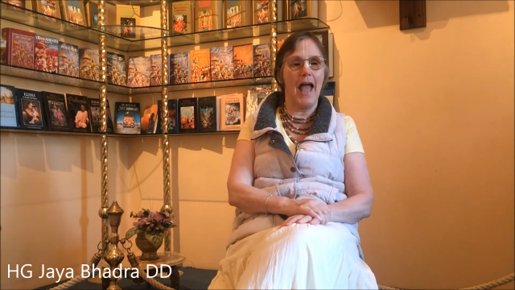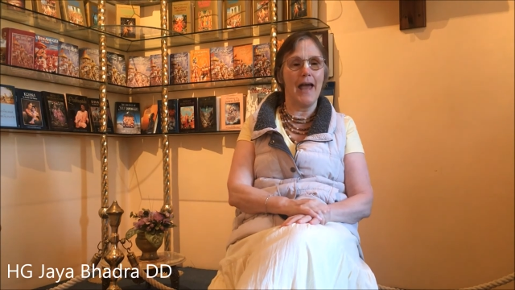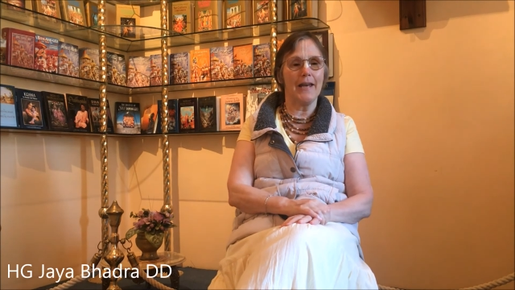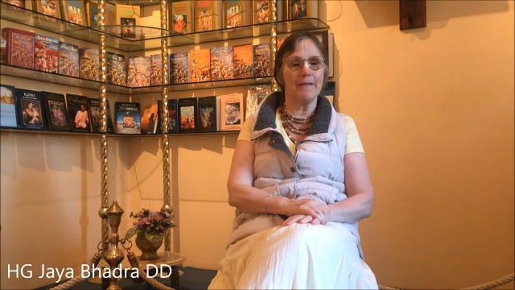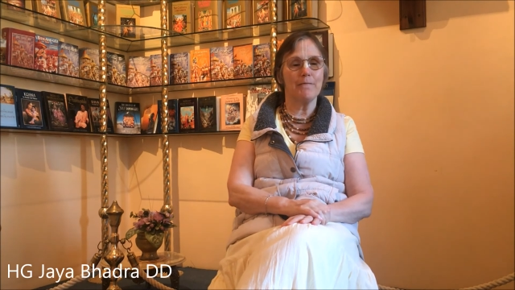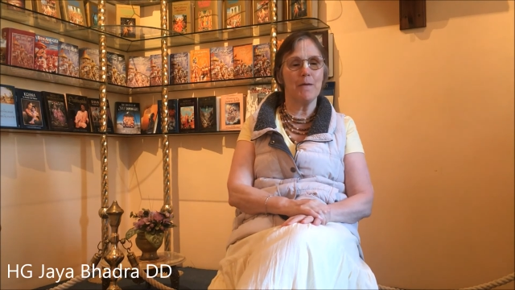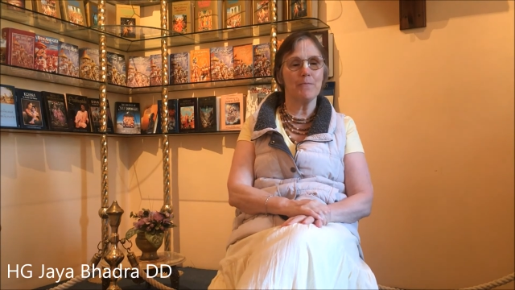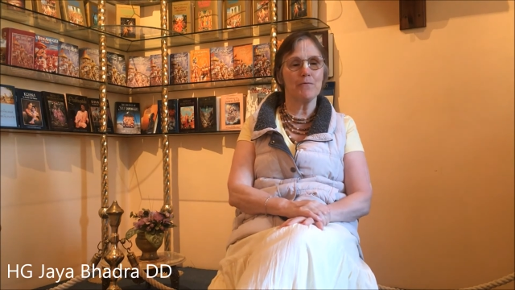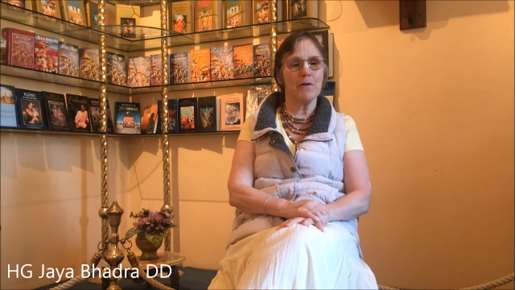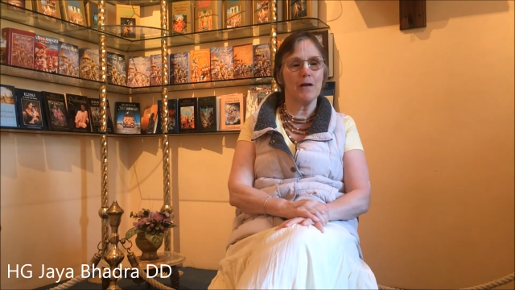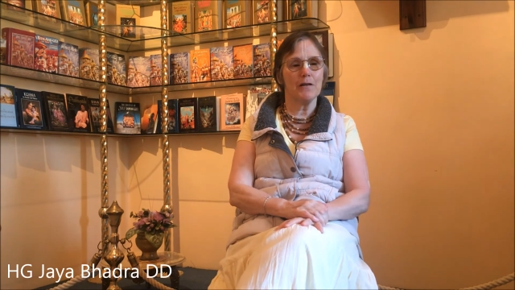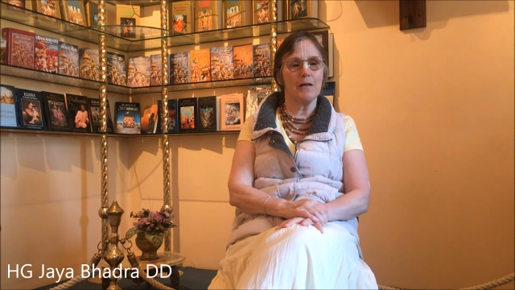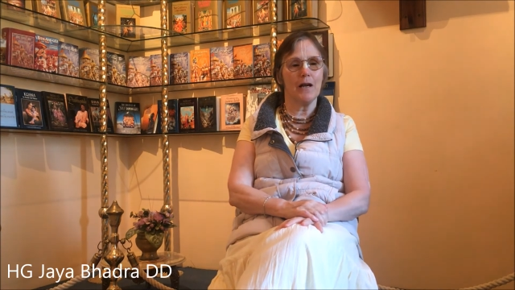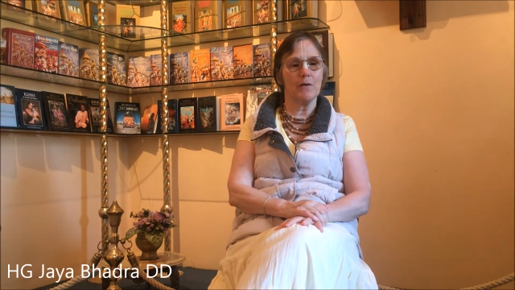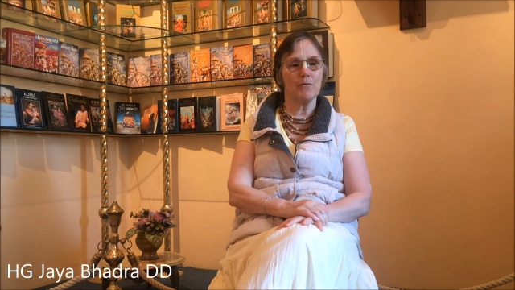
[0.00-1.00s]
And I remember
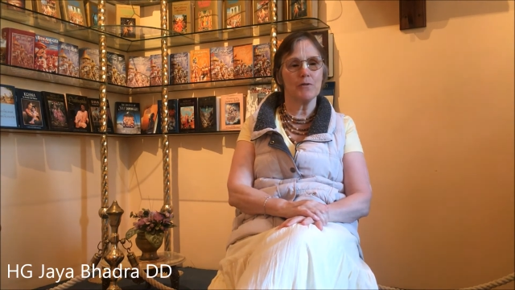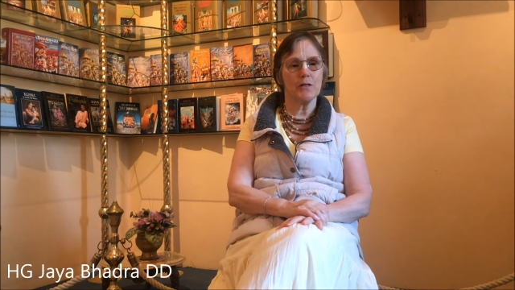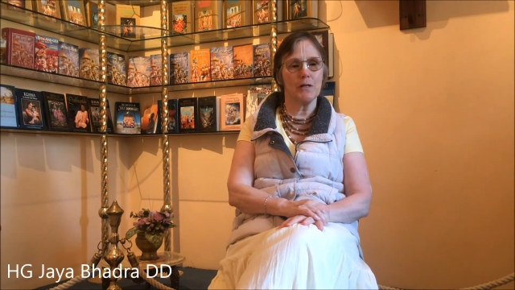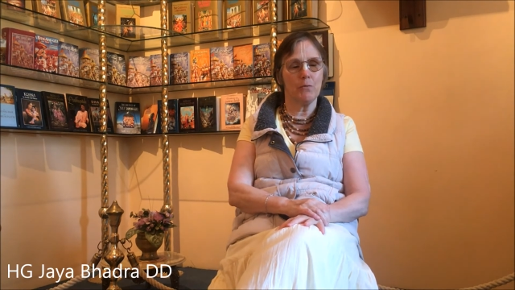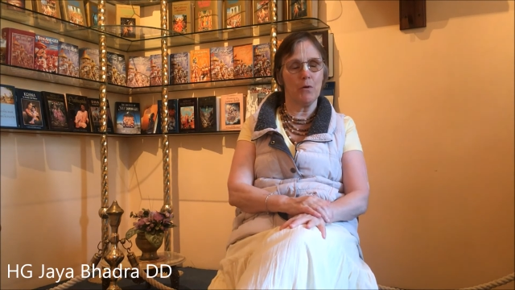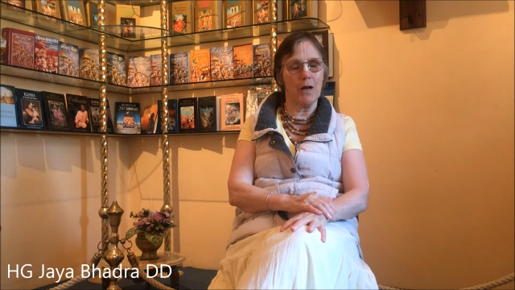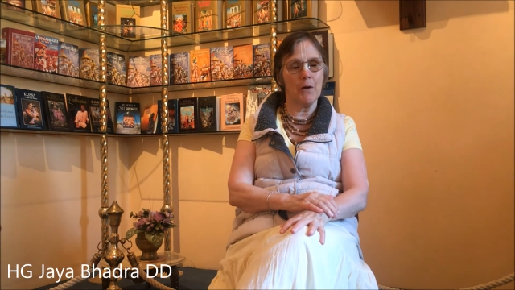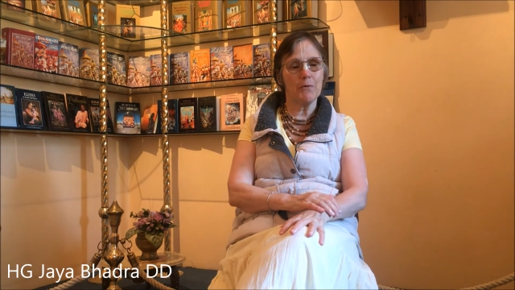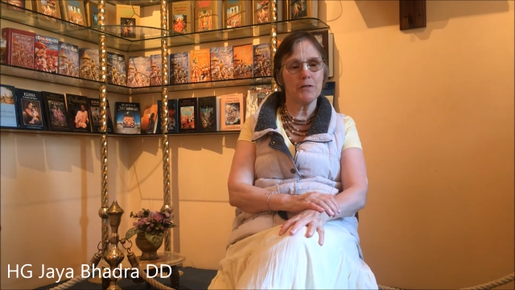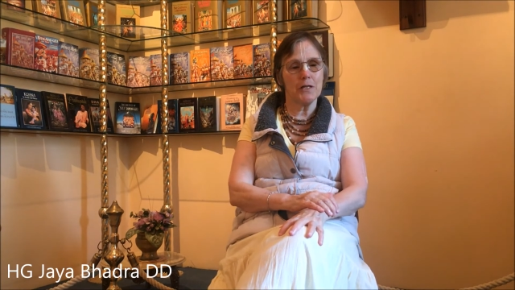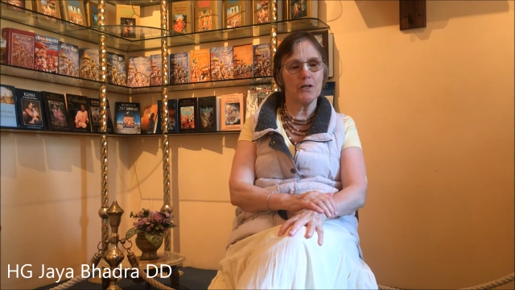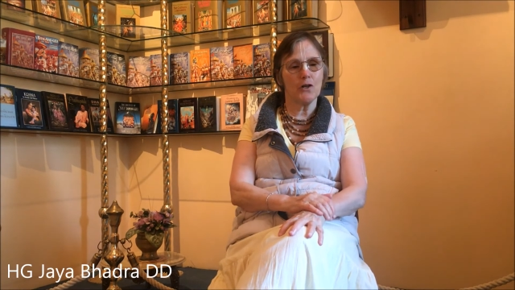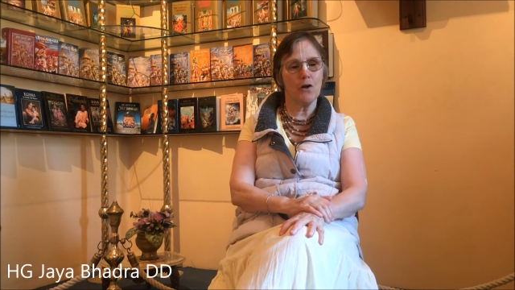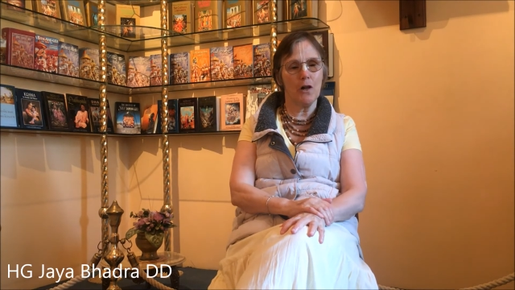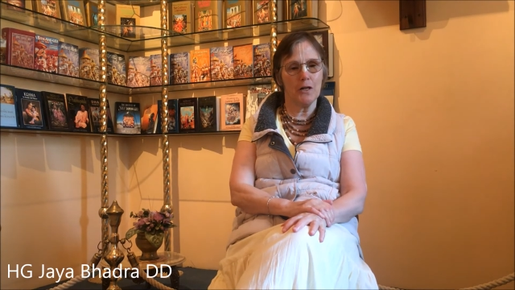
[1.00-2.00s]
while I was in
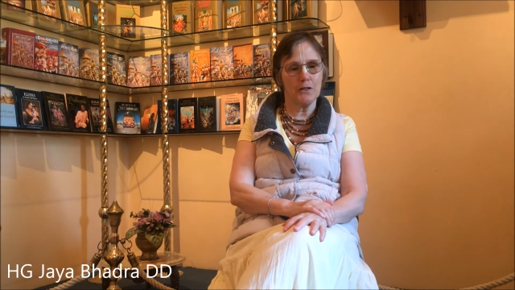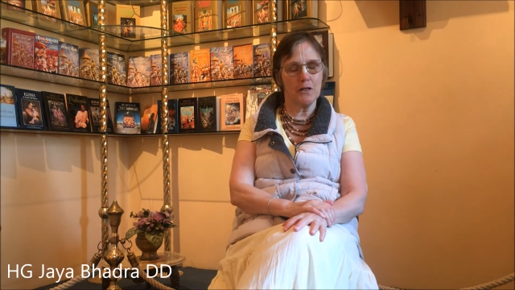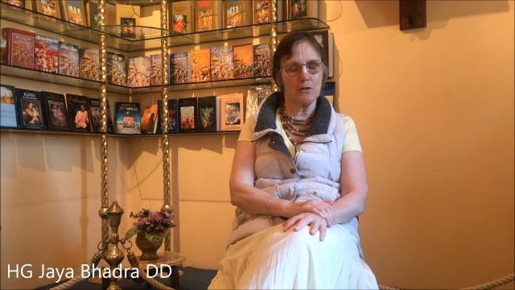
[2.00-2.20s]
the college,